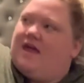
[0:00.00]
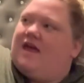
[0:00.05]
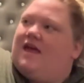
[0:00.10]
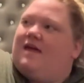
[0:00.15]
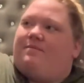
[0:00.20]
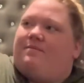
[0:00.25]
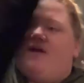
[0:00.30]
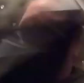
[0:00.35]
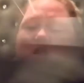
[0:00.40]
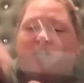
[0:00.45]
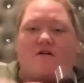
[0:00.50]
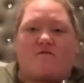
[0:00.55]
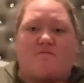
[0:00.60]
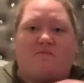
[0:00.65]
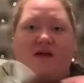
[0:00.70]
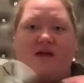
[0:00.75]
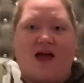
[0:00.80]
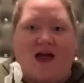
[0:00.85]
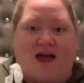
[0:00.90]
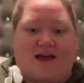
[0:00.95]
a pair of
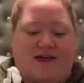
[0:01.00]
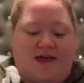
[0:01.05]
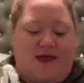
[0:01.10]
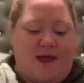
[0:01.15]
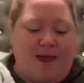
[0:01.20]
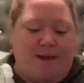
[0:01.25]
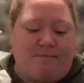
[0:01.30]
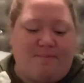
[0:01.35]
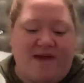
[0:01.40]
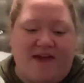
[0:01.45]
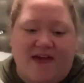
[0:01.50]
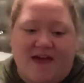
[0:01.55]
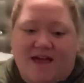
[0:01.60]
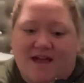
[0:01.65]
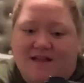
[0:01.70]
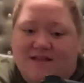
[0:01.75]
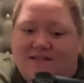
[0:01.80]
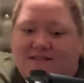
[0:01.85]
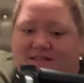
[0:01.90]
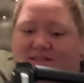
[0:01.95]
black
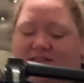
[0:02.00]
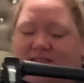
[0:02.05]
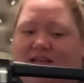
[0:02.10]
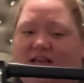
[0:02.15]
pants.